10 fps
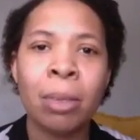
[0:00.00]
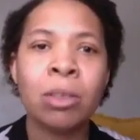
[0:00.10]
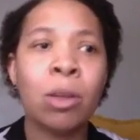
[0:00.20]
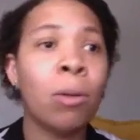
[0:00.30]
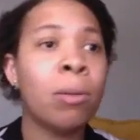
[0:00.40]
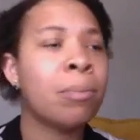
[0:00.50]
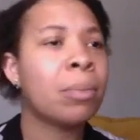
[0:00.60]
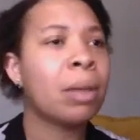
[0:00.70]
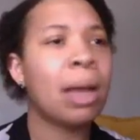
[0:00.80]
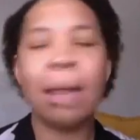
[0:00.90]
So,
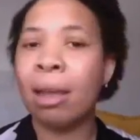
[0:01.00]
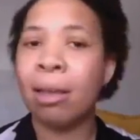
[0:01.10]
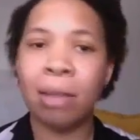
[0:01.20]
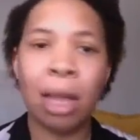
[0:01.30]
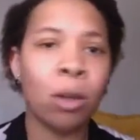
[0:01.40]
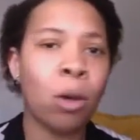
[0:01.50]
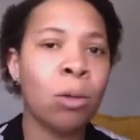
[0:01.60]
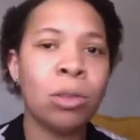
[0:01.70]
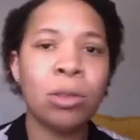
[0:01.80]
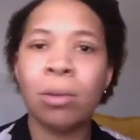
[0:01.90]
and that
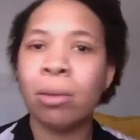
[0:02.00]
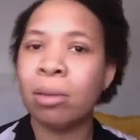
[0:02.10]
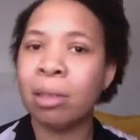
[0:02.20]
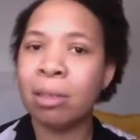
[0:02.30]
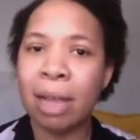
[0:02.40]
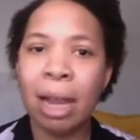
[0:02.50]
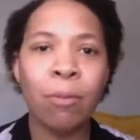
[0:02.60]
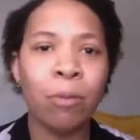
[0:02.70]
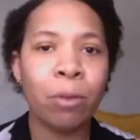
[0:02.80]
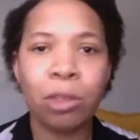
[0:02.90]
goes the
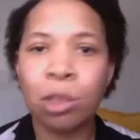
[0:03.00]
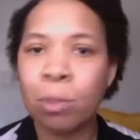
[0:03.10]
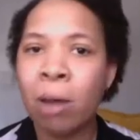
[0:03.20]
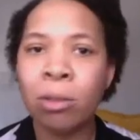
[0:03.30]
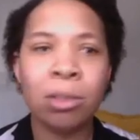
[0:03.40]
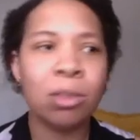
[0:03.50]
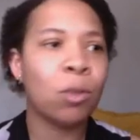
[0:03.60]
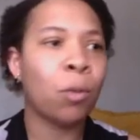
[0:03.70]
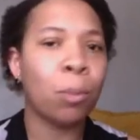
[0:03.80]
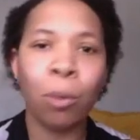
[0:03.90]
same for
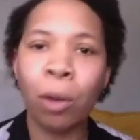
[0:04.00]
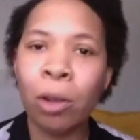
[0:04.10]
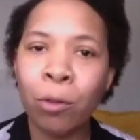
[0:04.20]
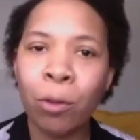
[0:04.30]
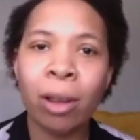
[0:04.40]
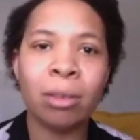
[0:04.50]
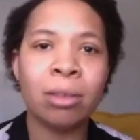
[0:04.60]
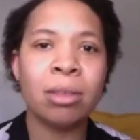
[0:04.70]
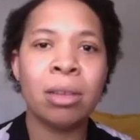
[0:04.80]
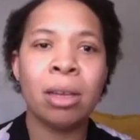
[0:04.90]
spouses, for
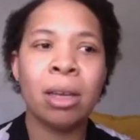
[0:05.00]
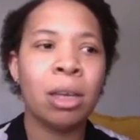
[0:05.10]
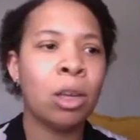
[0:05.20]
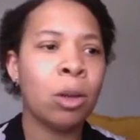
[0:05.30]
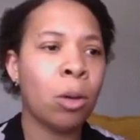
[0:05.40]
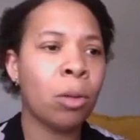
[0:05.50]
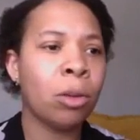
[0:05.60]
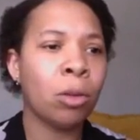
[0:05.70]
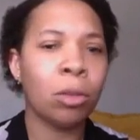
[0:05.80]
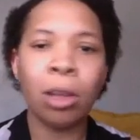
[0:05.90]
boyfriends.
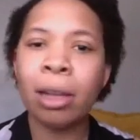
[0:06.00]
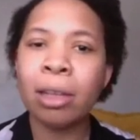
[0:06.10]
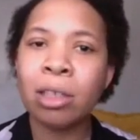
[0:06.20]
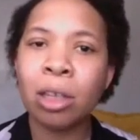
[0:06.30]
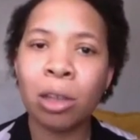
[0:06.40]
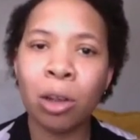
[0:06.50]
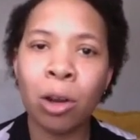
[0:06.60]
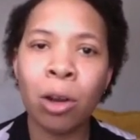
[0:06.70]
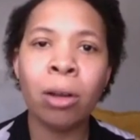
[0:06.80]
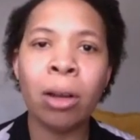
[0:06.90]
You're looking to
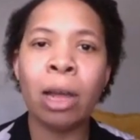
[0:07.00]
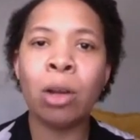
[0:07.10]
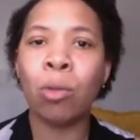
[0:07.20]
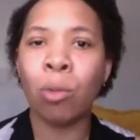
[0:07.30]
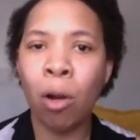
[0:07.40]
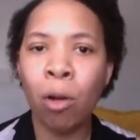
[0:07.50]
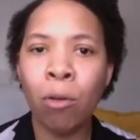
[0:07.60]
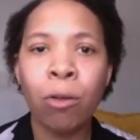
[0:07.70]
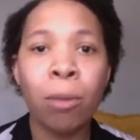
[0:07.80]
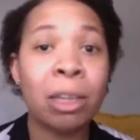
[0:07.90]
learn and grow
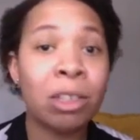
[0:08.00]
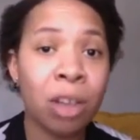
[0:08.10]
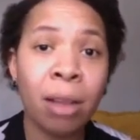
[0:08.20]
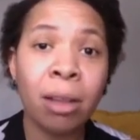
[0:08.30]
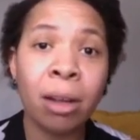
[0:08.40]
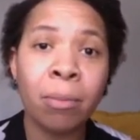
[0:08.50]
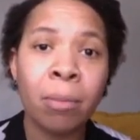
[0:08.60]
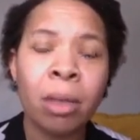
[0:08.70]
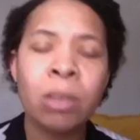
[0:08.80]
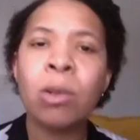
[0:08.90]
from each other.
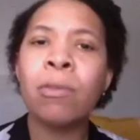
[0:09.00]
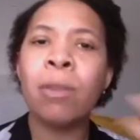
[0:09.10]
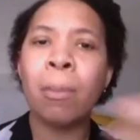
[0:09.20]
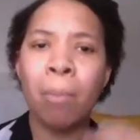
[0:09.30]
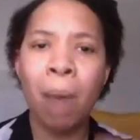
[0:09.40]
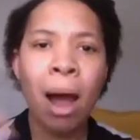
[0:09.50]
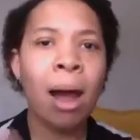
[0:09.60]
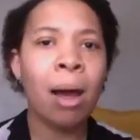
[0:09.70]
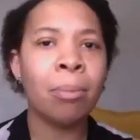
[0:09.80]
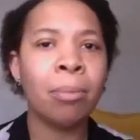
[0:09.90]
So if
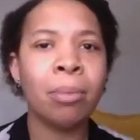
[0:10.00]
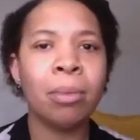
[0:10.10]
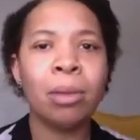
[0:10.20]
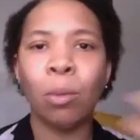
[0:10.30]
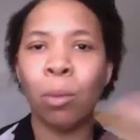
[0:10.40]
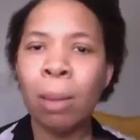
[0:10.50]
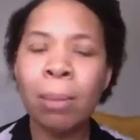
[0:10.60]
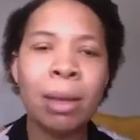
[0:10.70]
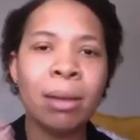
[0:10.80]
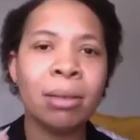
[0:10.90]
the
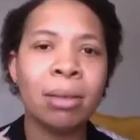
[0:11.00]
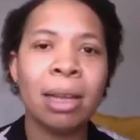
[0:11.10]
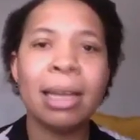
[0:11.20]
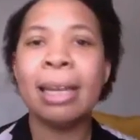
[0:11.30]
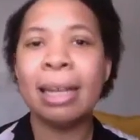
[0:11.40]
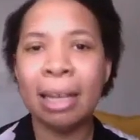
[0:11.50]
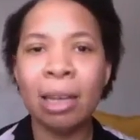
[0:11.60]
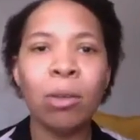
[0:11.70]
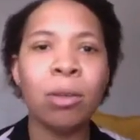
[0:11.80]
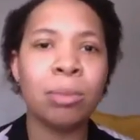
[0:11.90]
women can
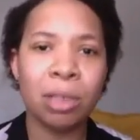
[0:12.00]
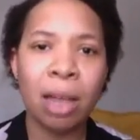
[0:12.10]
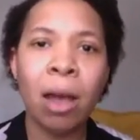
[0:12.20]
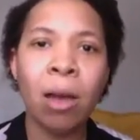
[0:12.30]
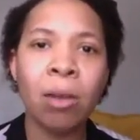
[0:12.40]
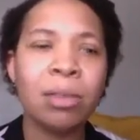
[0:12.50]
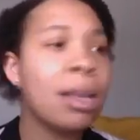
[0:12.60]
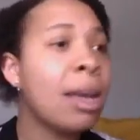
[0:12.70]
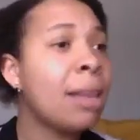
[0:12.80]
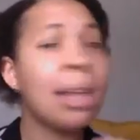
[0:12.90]
heal themselves,
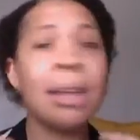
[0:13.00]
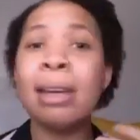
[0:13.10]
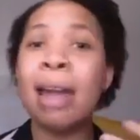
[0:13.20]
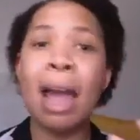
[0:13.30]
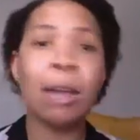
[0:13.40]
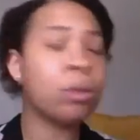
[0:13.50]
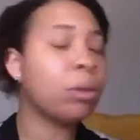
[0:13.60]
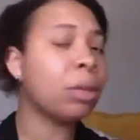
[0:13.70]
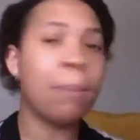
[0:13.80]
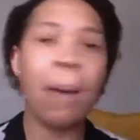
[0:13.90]
they
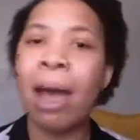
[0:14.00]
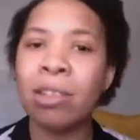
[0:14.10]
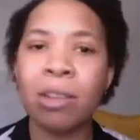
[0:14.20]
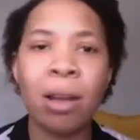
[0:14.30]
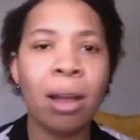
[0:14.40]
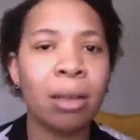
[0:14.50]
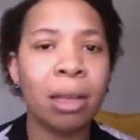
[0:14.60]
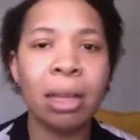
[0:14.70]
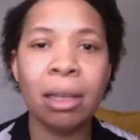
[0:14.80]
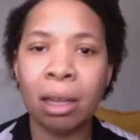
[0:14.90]
naturally pass on the
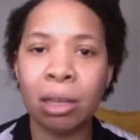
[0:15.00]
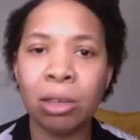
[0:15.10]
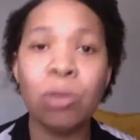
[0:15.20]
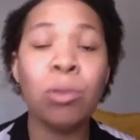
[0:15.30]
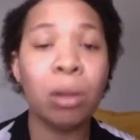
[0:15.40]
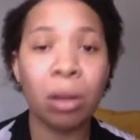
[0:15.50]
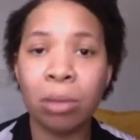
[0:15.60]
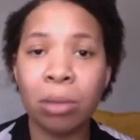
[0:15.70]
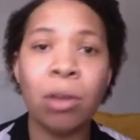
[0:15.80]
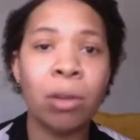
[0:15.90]
healing to their
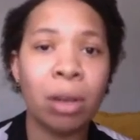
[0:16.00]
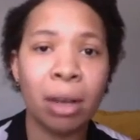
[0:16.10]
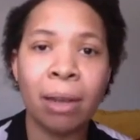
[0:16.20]
community.